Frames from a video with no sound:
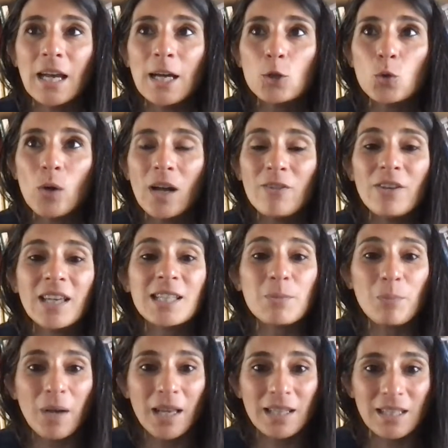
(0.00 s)
to have
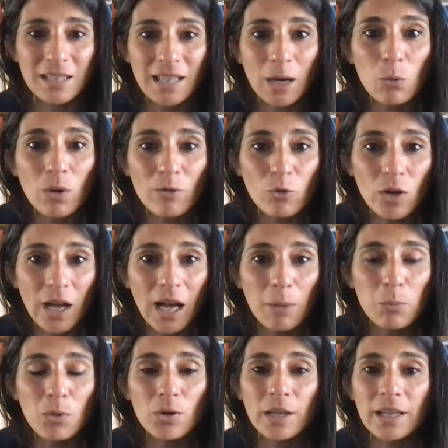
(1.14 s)
expanded our
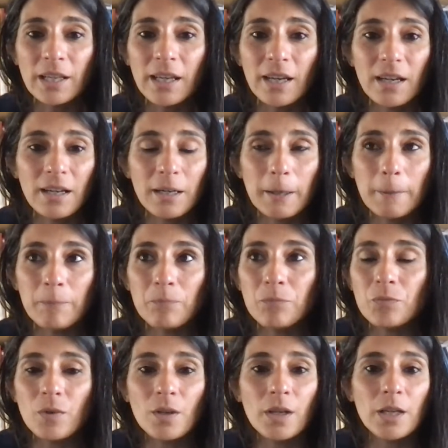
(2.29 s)
vocabulary
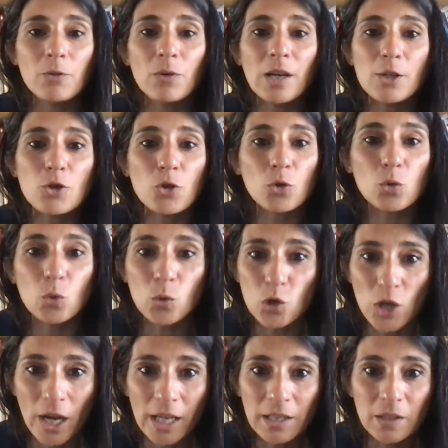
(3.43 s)
in relation to
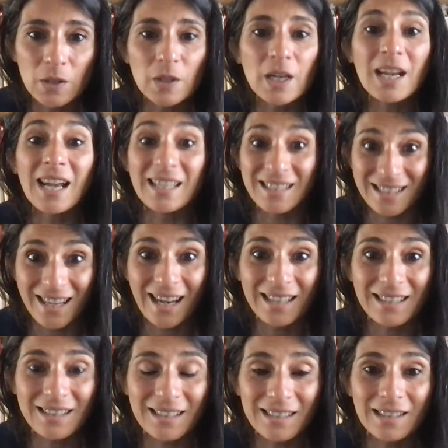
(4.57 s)
gender and
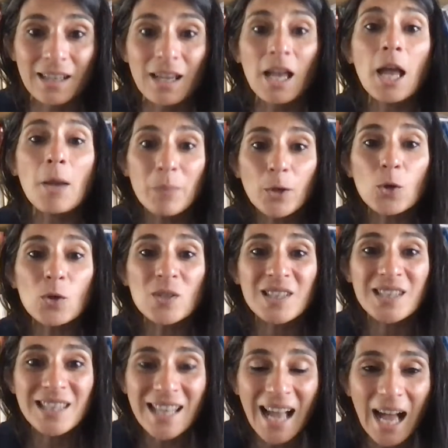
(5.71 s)
sexes, because
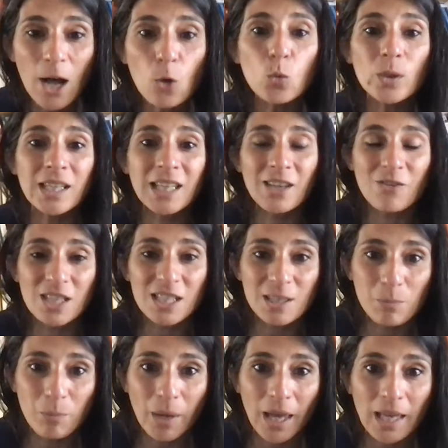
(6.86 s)
now we give a
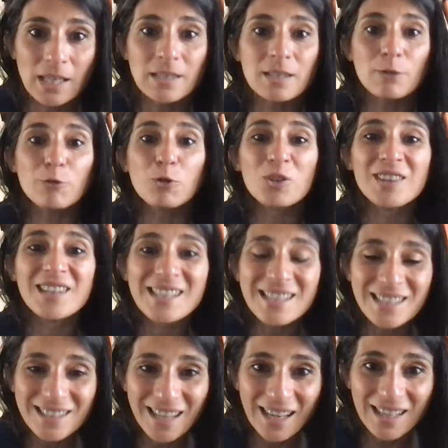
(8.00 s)
space for this
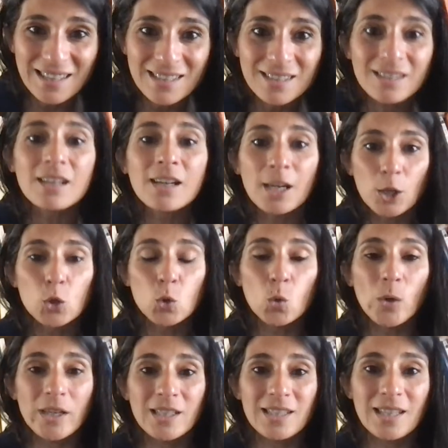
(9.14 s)
sense to
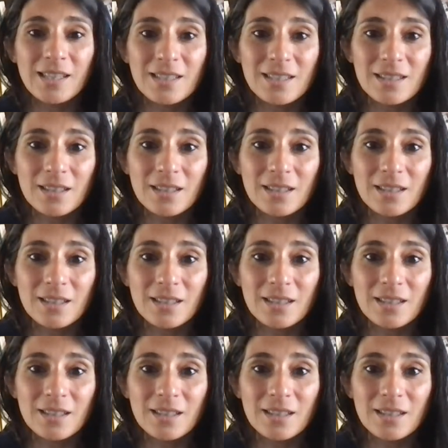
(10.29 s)
exist.